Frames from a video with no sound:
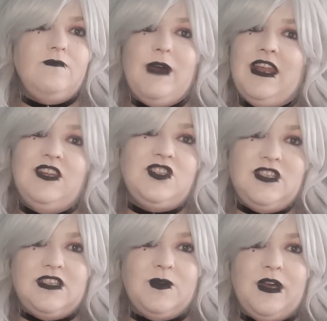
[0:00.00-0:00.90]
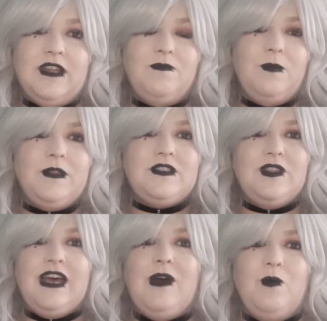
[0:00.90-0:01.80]
managed to do it. So
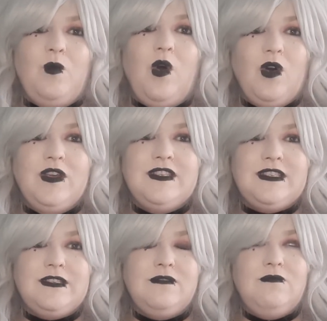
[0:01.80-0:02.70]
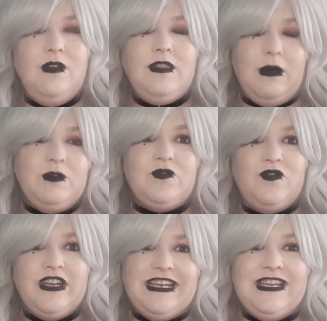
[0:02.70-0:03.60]
that was
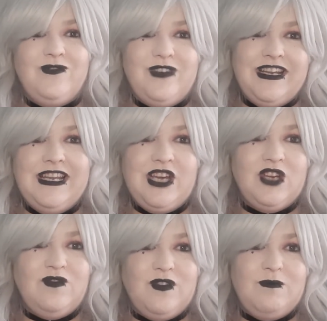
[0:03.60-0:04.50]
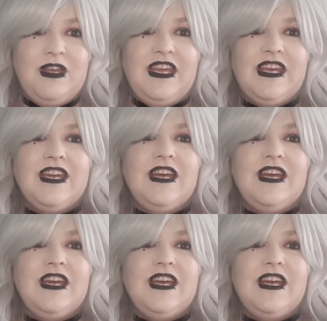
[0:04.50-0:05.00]
really, really good for me.